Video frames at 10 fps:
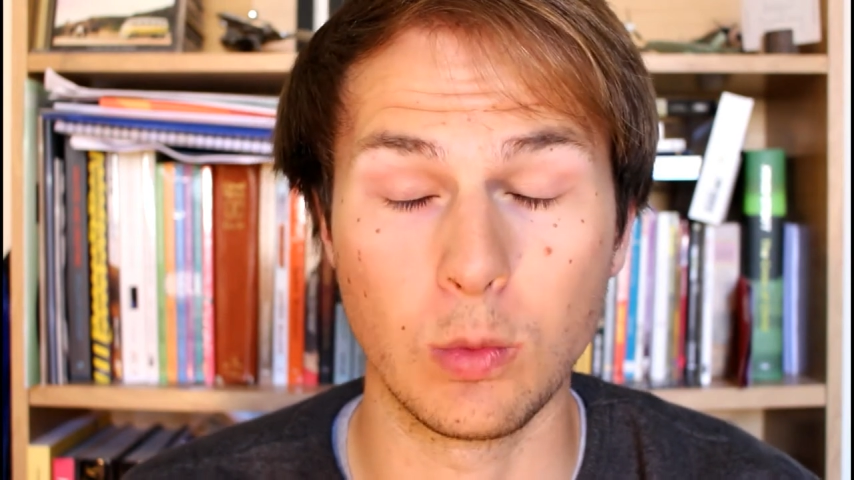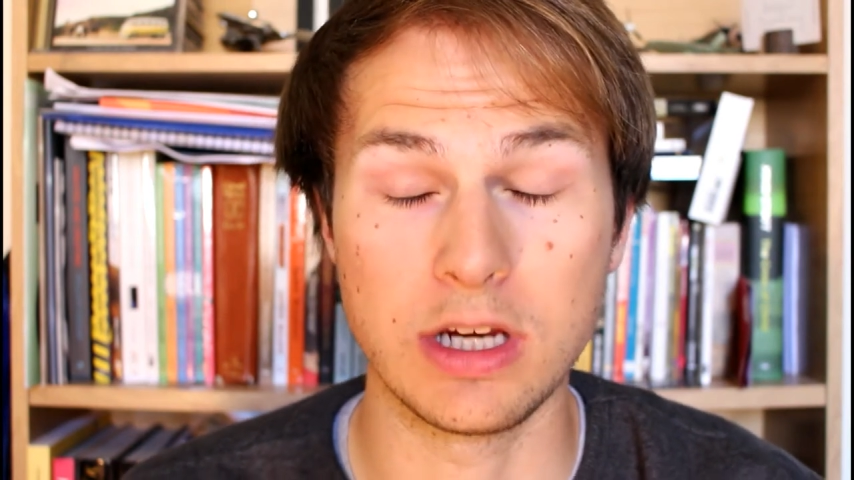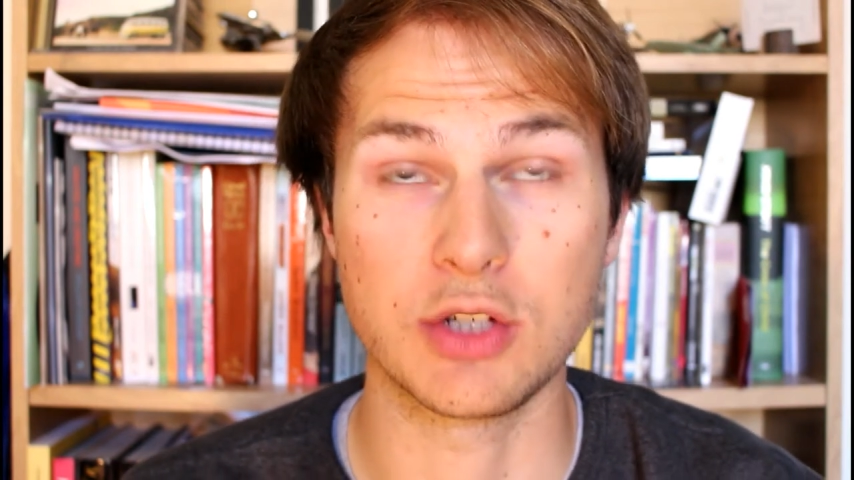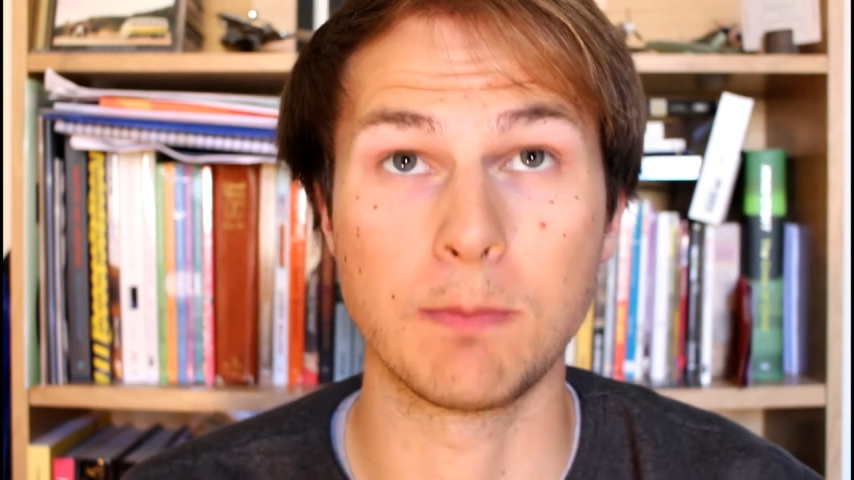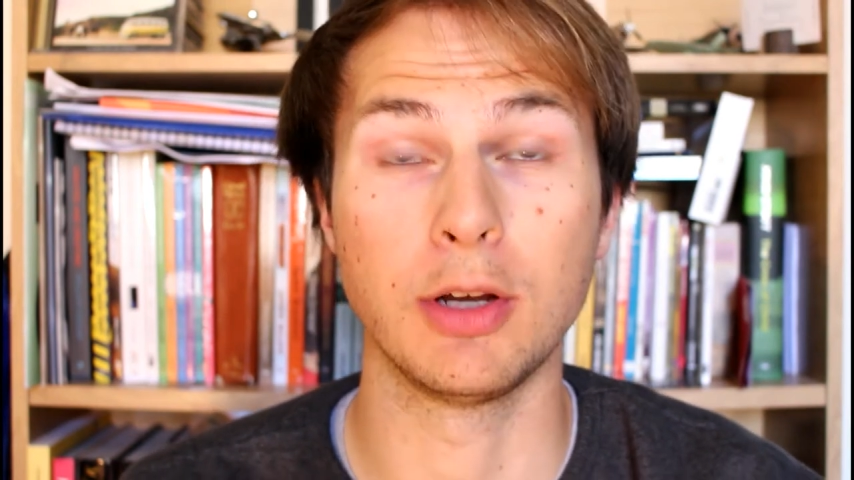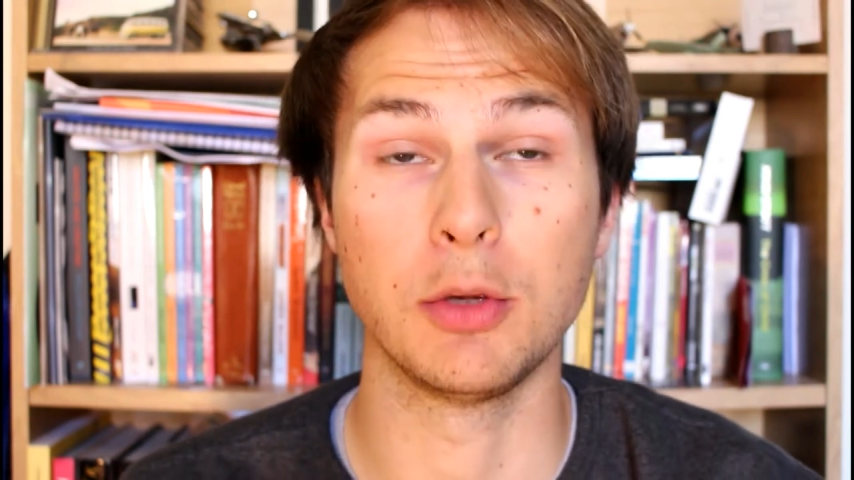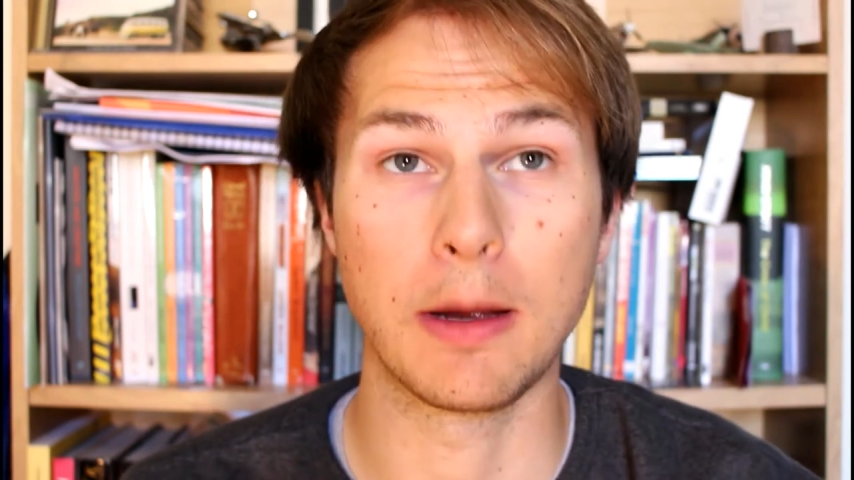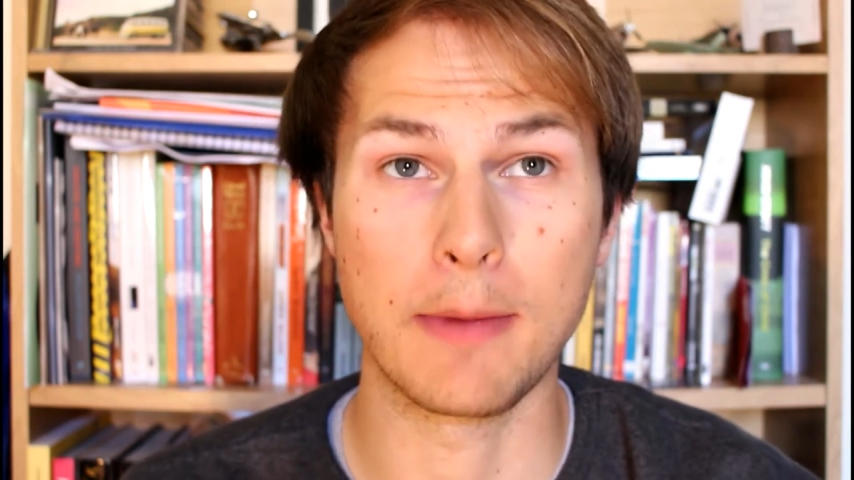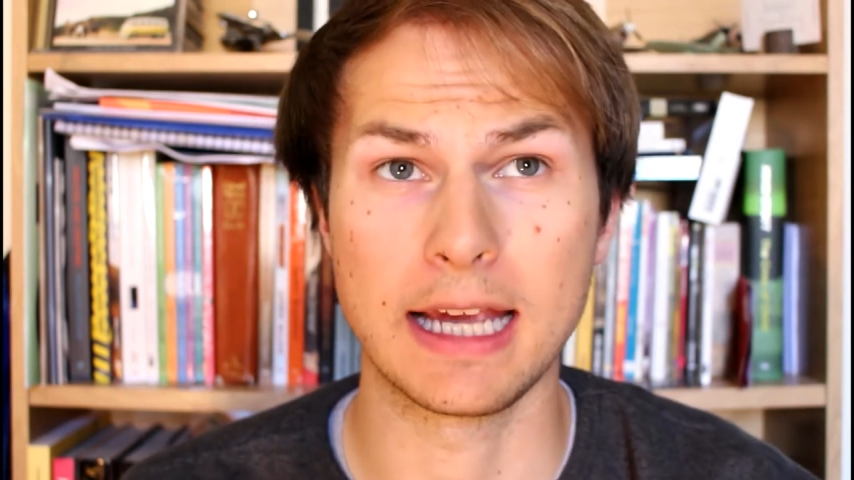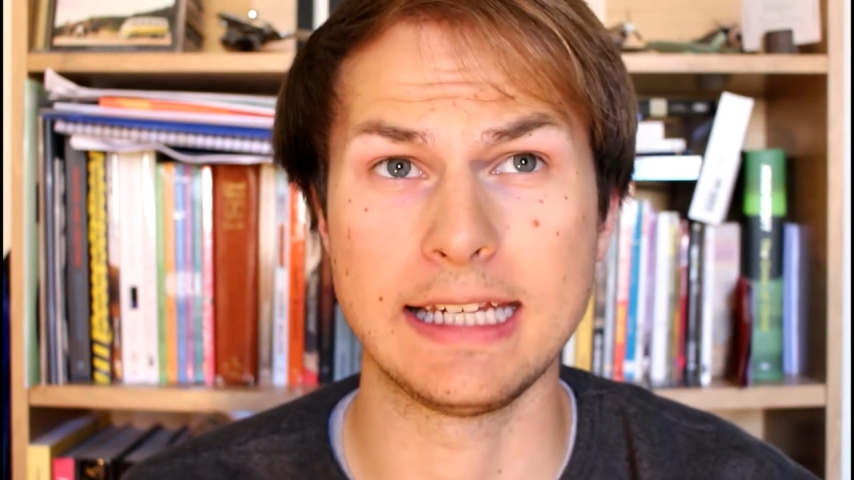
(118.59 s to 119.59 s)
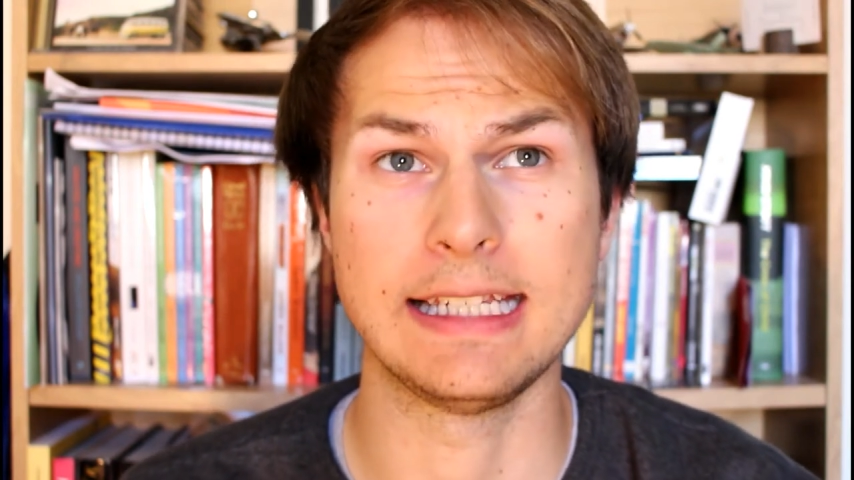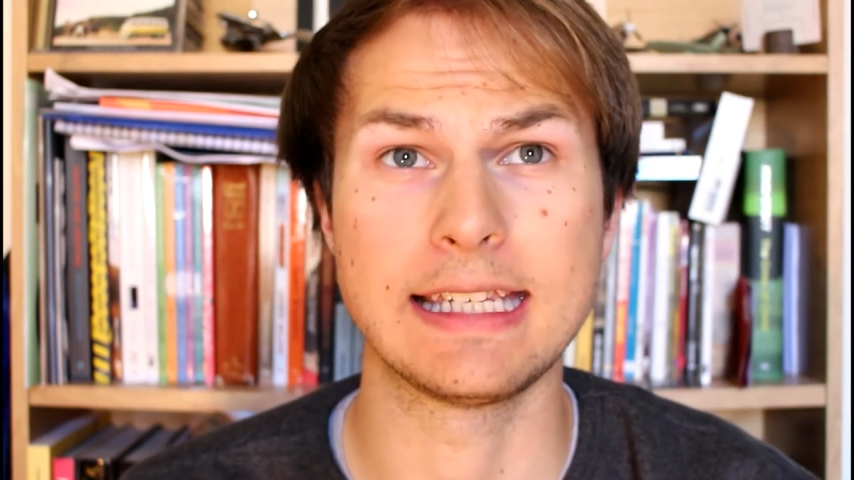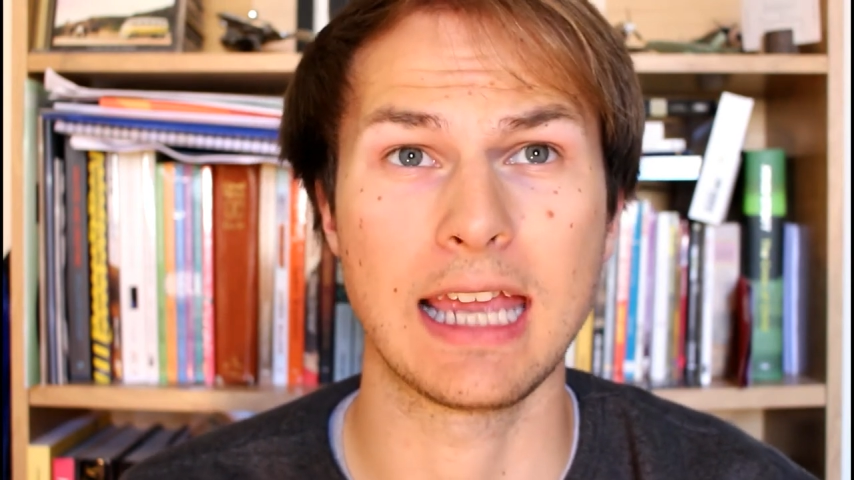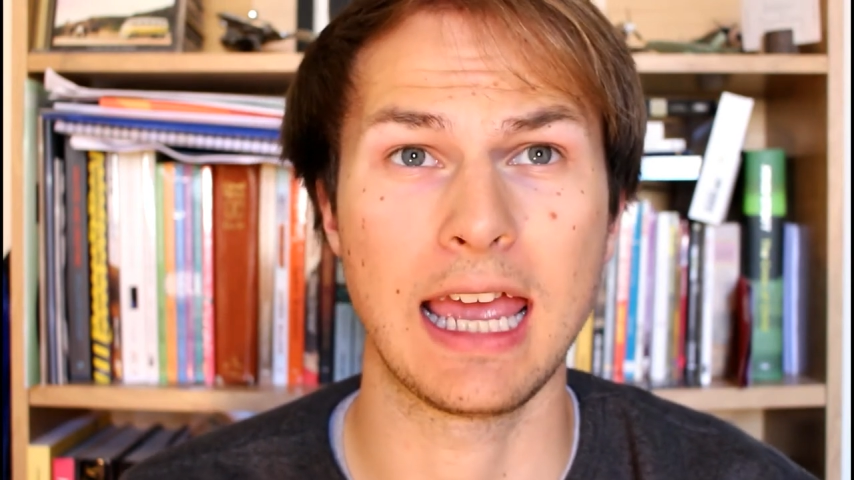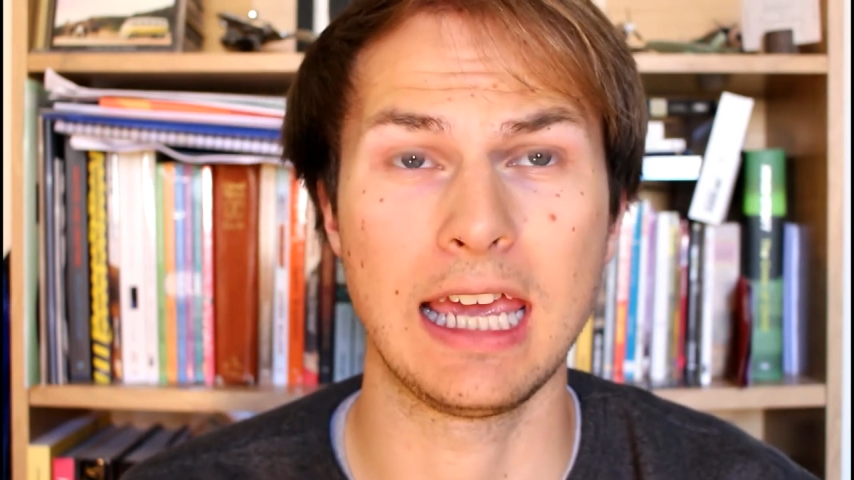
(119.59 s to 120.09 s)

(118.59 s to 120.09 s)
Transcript: which blew my mind.